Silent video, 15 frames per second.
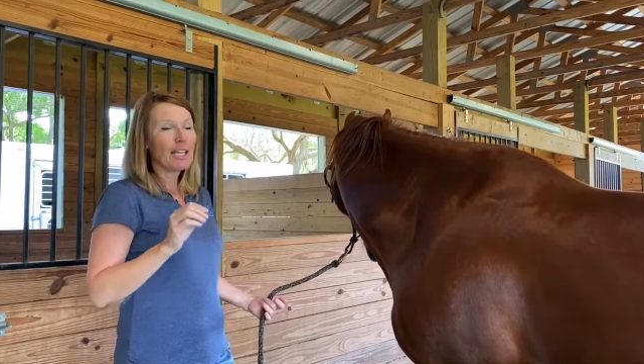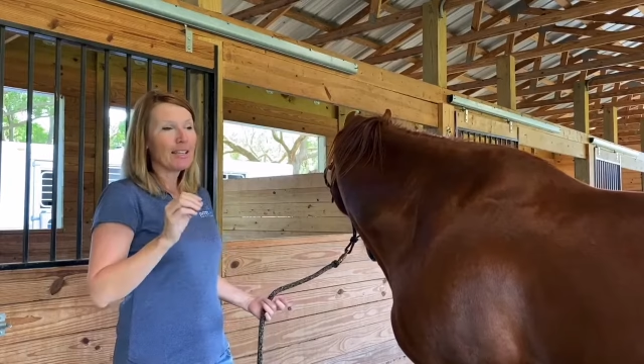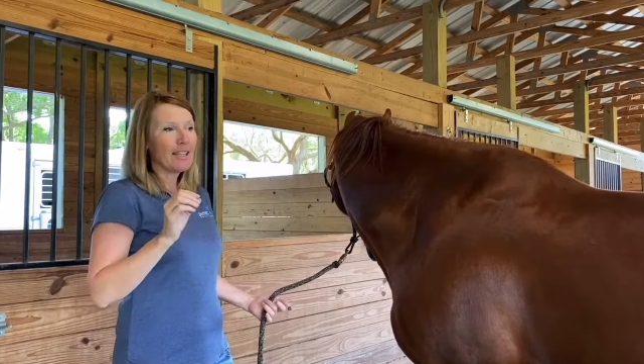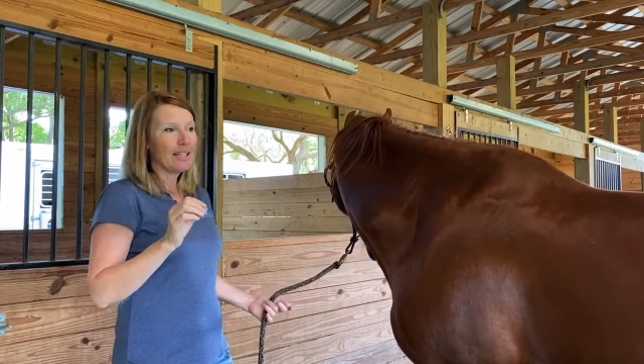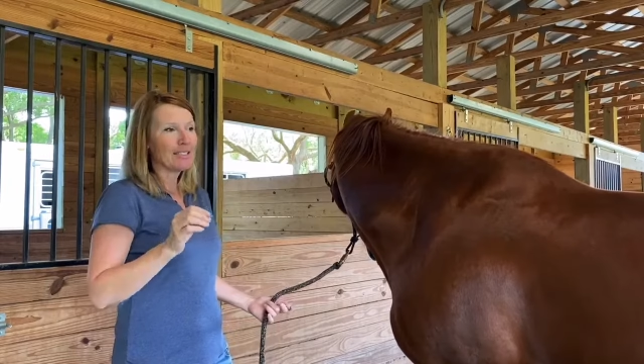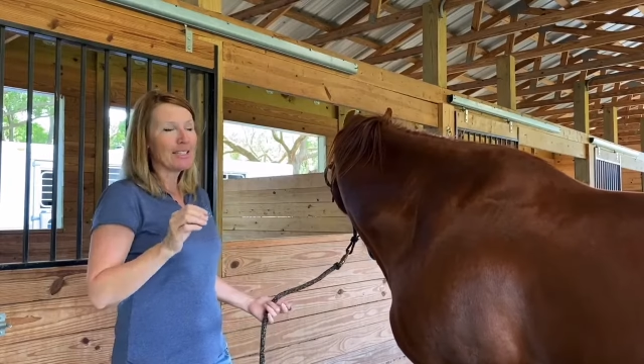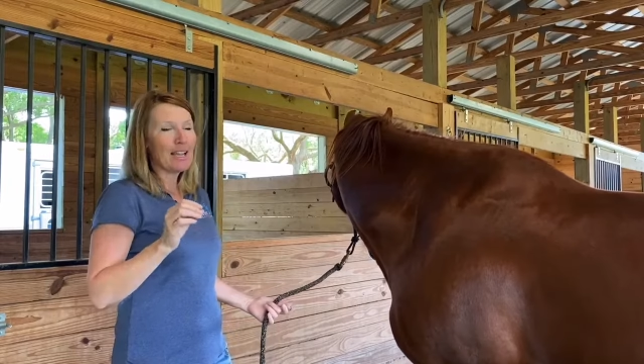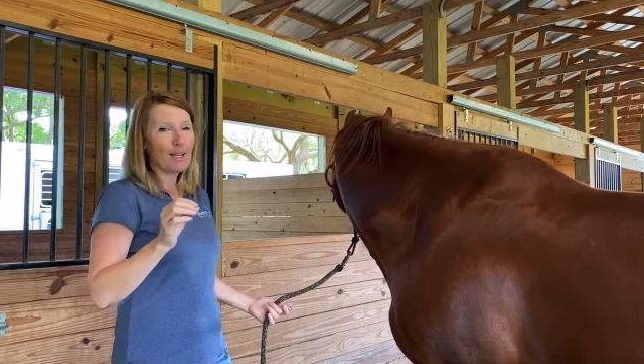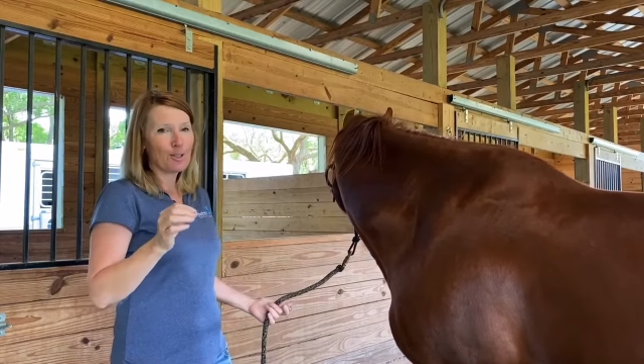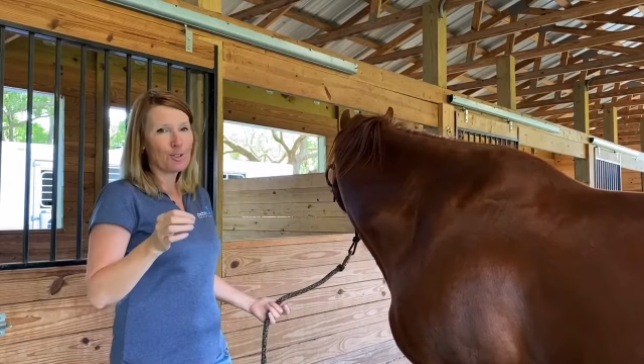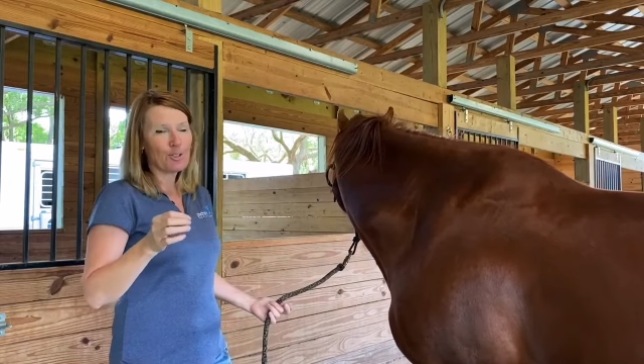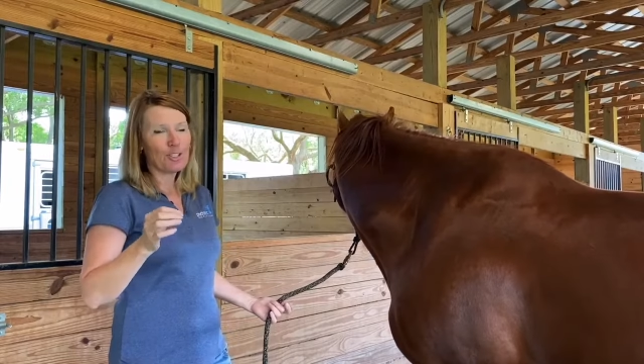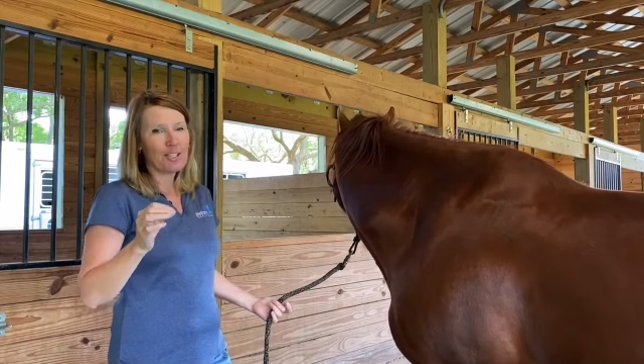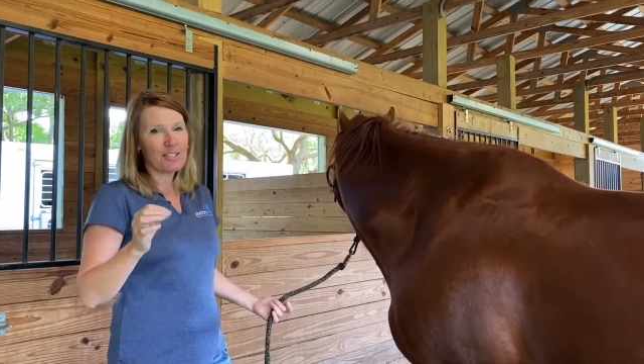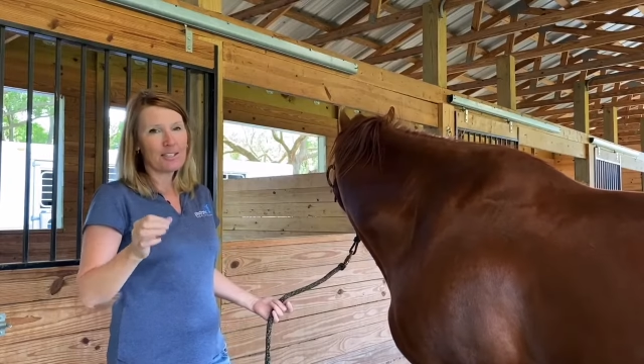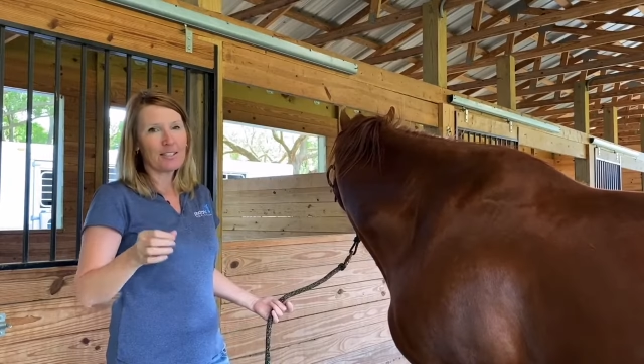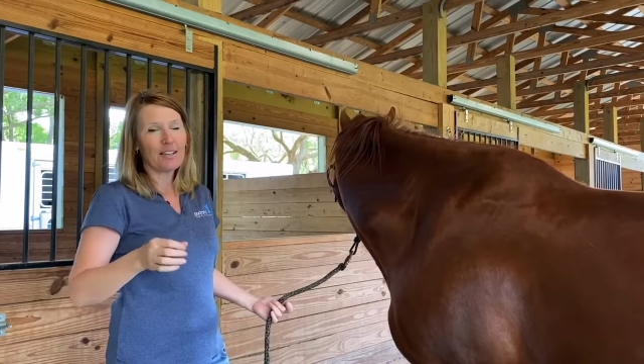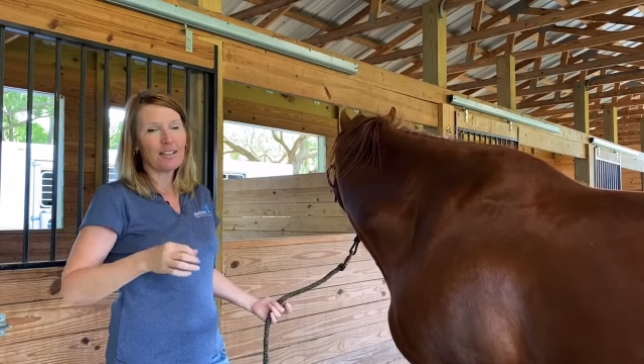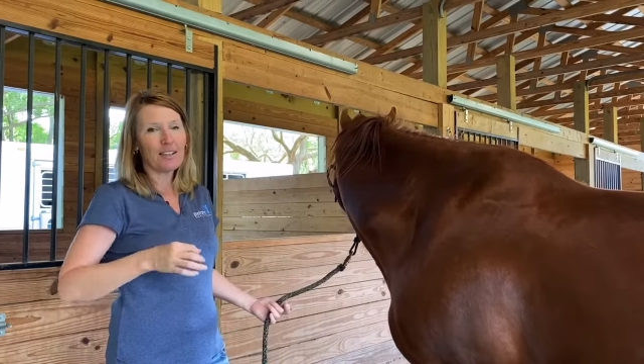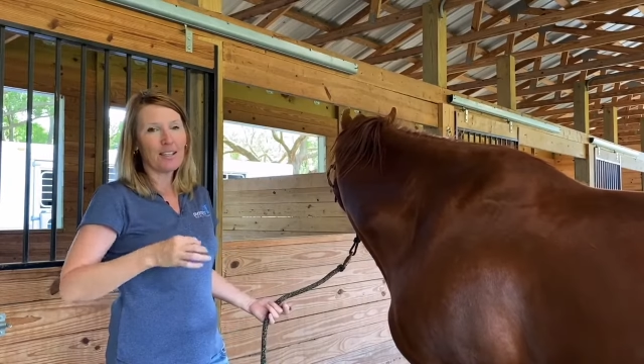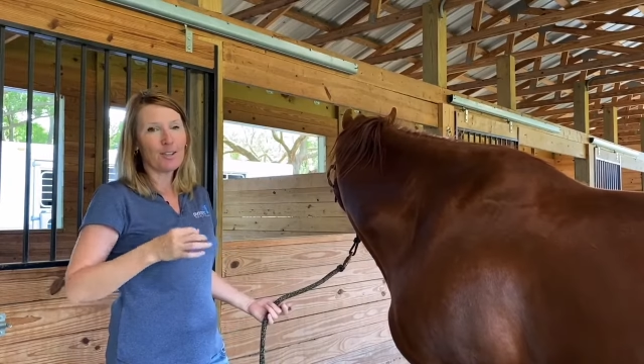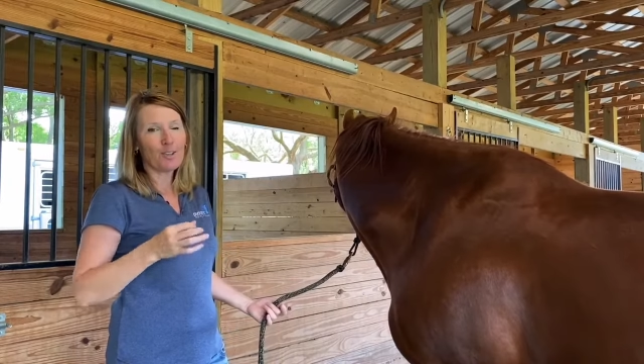That's actually a
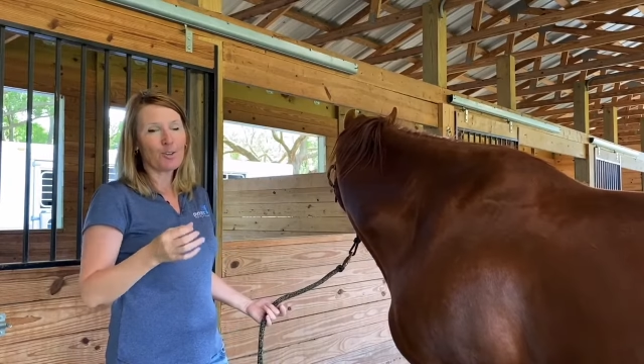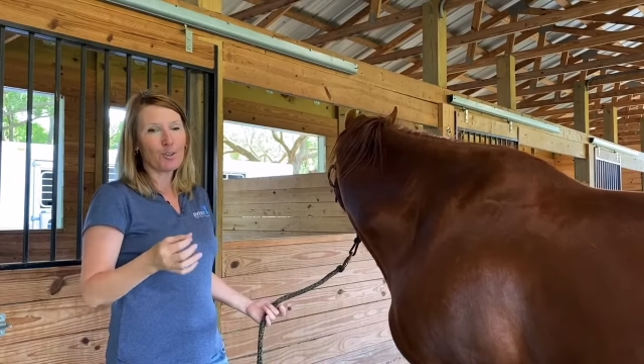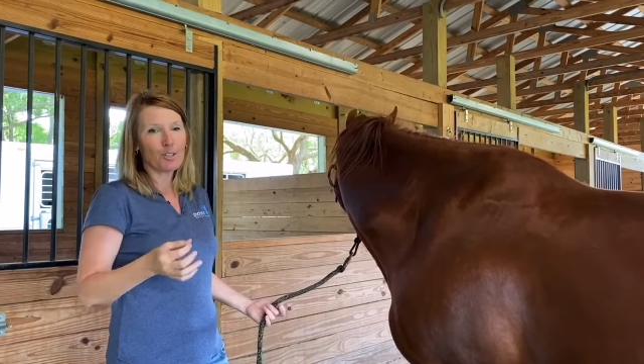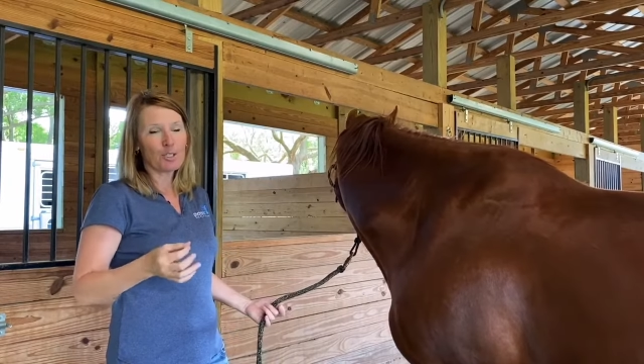sign that they're